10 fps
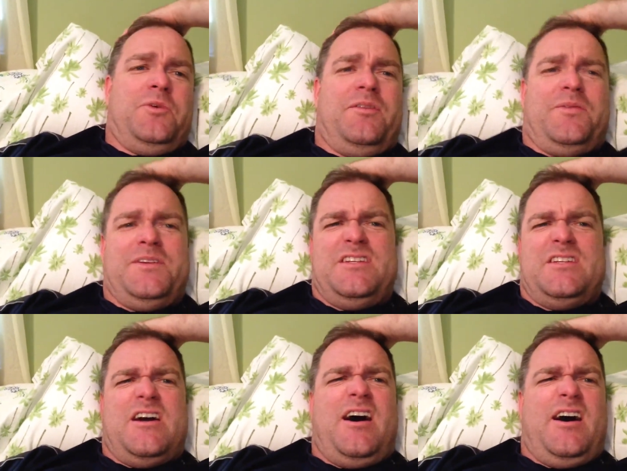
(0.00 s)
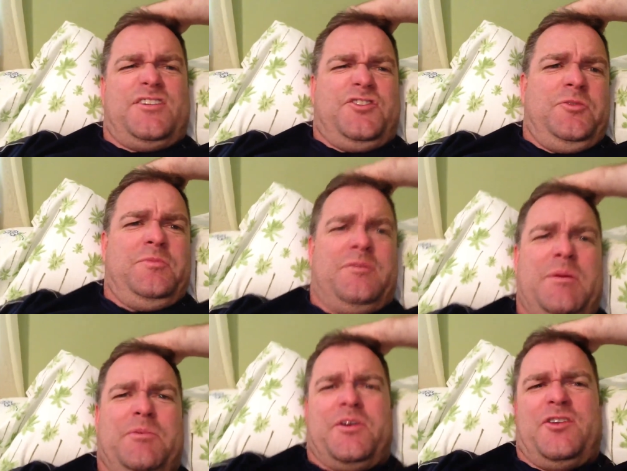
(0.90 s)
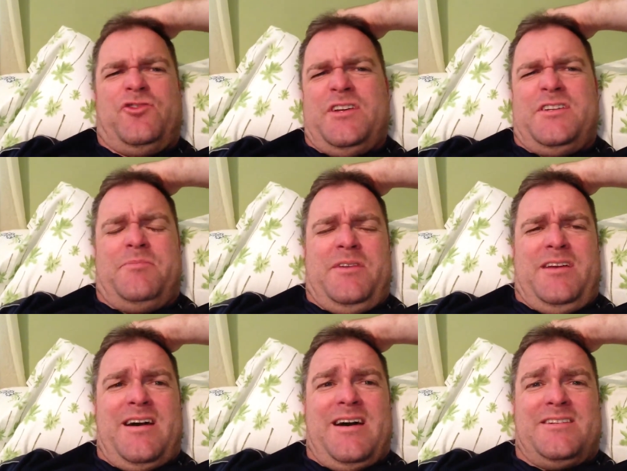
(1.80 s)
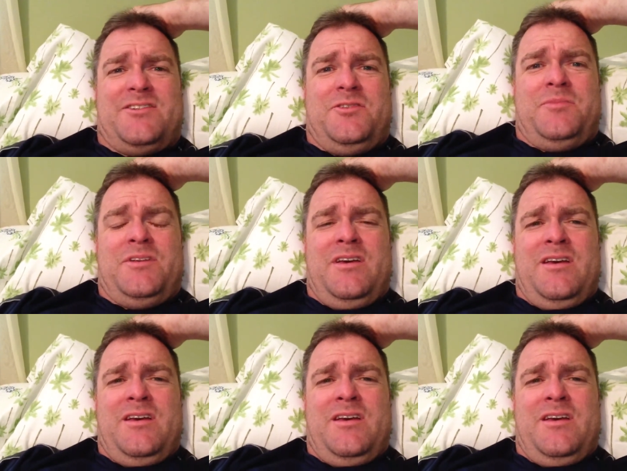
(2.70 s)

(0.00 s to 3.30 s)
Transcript: What was these costumes? People are dressed up in costumes,